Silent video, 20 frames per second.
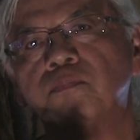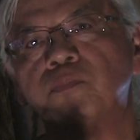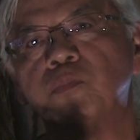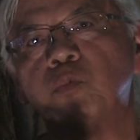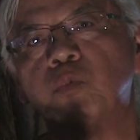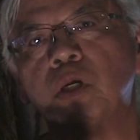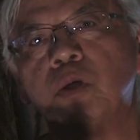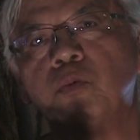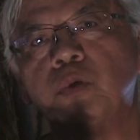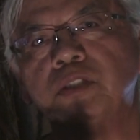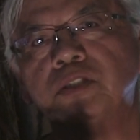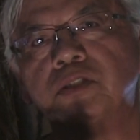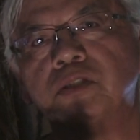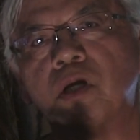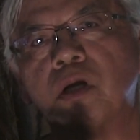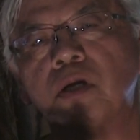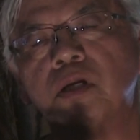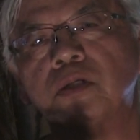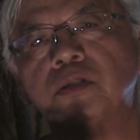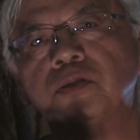when we
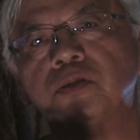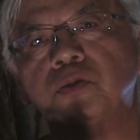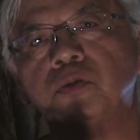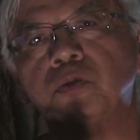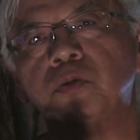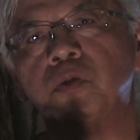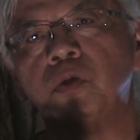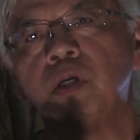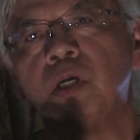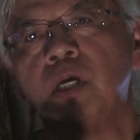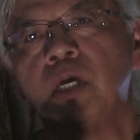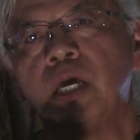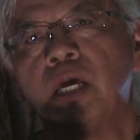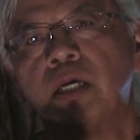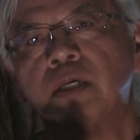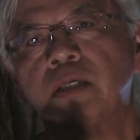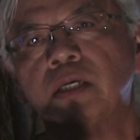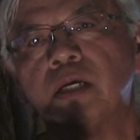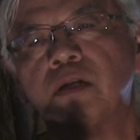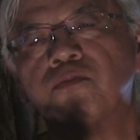started to
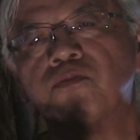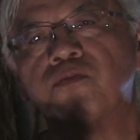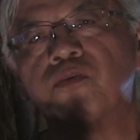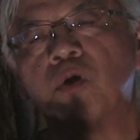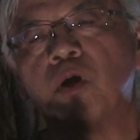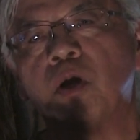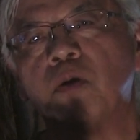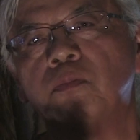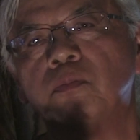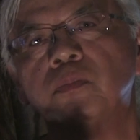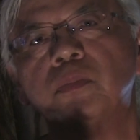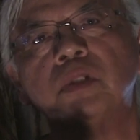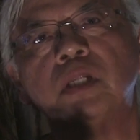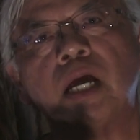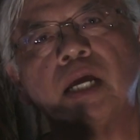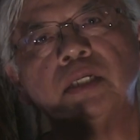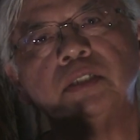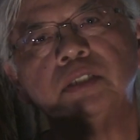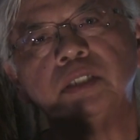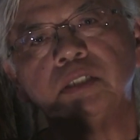get from
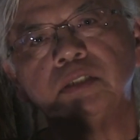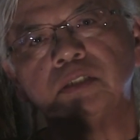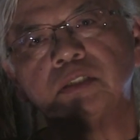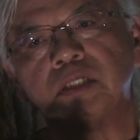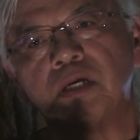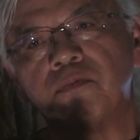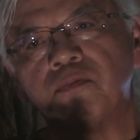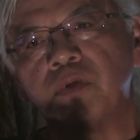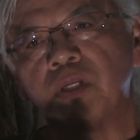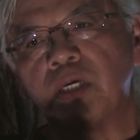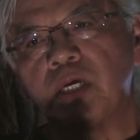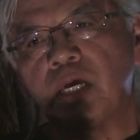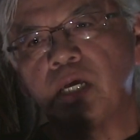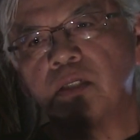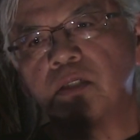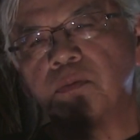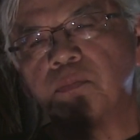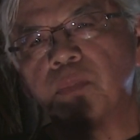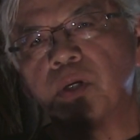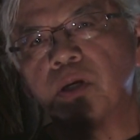
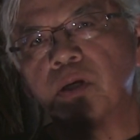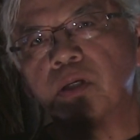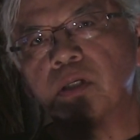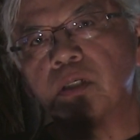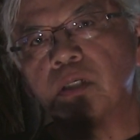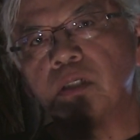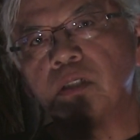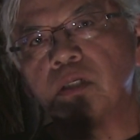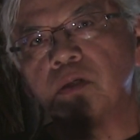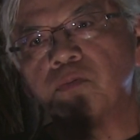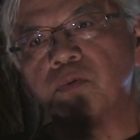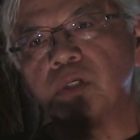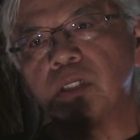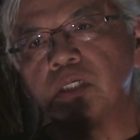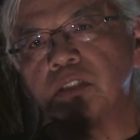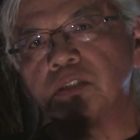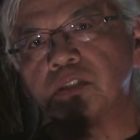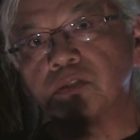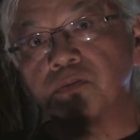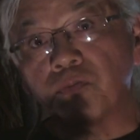1978, the American Indian
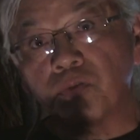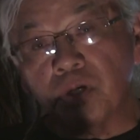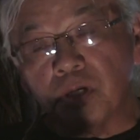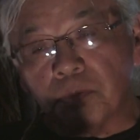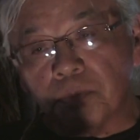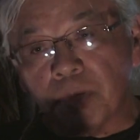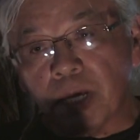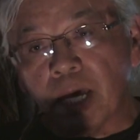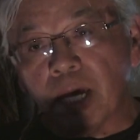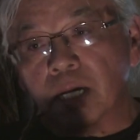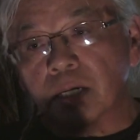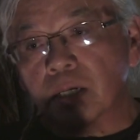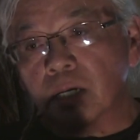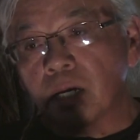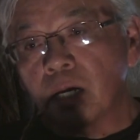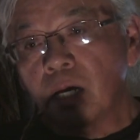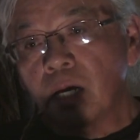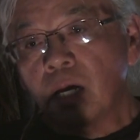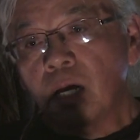Religious Freedom Act,